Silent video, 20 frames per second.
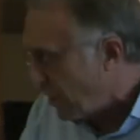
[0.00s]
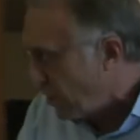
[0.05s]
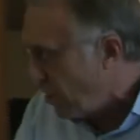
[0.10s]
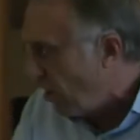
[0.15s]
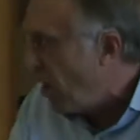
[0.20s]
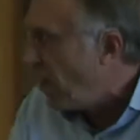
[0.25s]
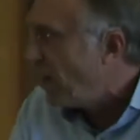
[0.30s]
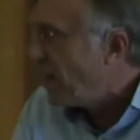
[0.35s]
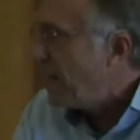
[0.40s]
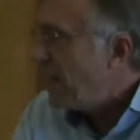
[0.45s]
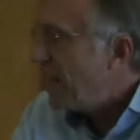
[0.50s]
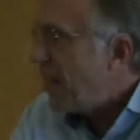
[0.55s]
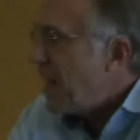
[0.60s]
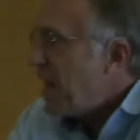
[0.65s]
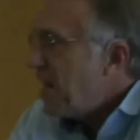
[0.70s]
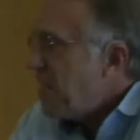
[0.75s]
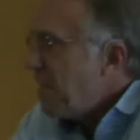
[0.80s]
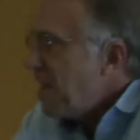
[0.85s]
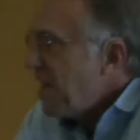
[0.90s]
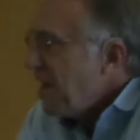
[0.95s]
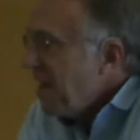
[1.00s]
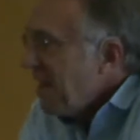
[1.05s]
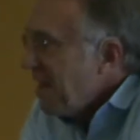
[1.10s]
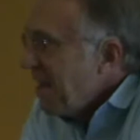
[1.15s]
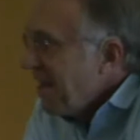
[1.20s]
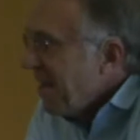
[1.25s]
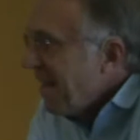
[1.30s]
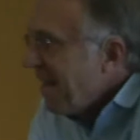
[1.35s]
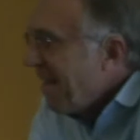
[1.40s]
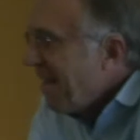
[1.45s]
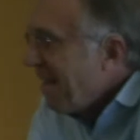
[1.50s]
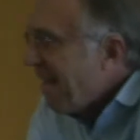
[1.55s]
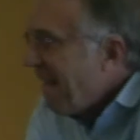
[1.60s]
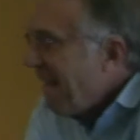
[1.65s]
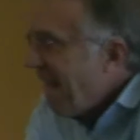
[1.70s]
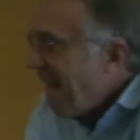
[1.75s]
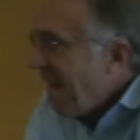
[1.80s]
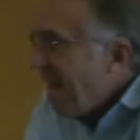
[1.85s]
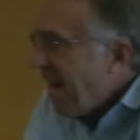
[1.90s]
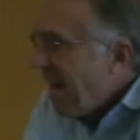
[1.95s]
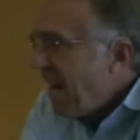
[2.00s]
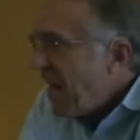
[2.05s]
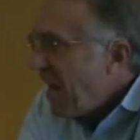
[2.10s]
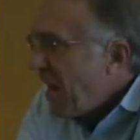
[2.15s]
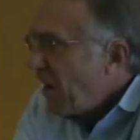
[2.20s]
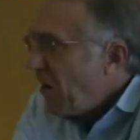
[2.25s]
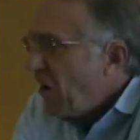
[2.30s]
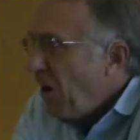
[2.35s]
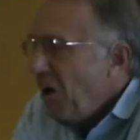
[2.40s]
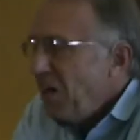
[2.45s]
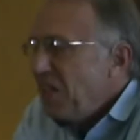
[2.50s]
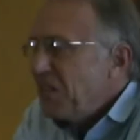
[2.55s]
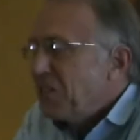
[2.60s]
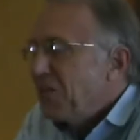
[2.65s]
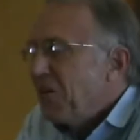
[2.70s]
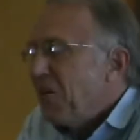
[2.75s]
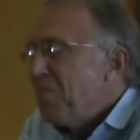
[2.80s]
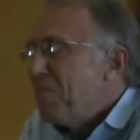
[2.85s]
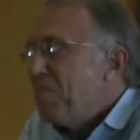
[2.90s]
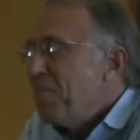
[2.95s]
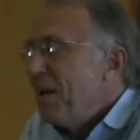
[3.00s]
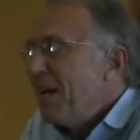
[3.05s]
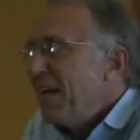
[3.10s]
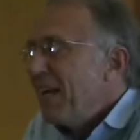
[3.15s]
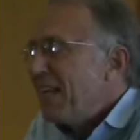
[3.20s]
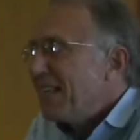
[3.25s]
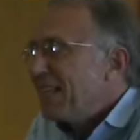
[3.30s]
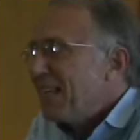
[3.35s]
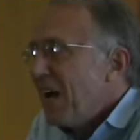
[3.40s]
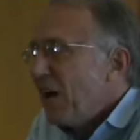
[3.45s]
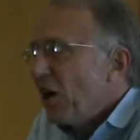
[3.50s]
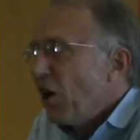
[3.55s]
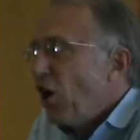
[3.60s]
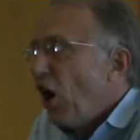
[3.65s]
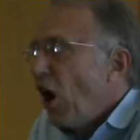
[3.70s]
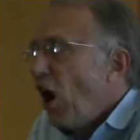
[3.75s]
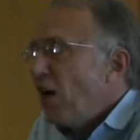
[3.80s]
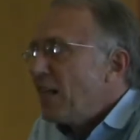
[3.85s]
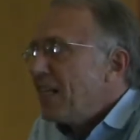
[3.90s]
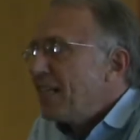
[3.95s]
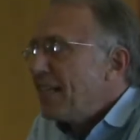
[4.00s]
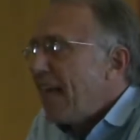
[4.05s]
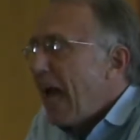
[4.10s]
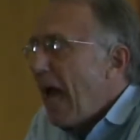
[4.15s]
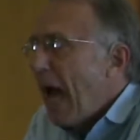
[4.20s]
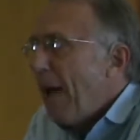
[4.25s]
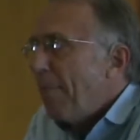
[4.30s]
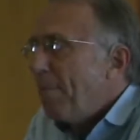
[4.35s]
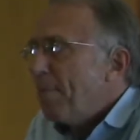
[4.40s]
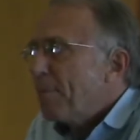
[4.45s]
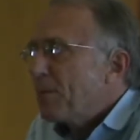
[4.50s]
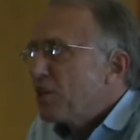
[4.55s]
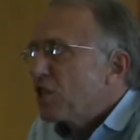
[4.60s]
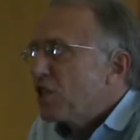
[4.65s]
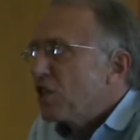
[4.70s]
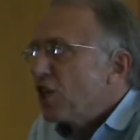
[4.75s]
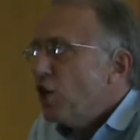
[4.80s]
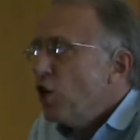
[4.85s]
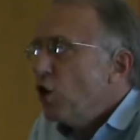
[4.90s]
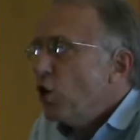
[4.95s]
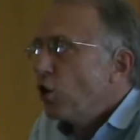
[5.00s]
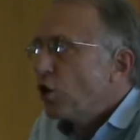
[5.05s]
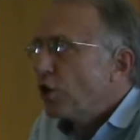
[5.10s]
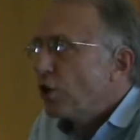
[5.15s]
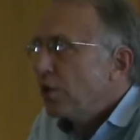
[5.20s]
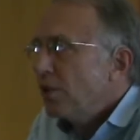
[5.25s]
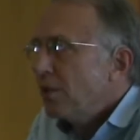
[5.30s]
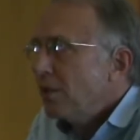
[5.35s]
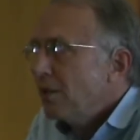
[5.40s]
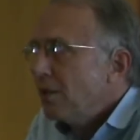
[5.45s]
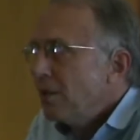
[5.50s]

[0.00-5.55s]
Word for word: Does God need anything? God is complete. God is absolute.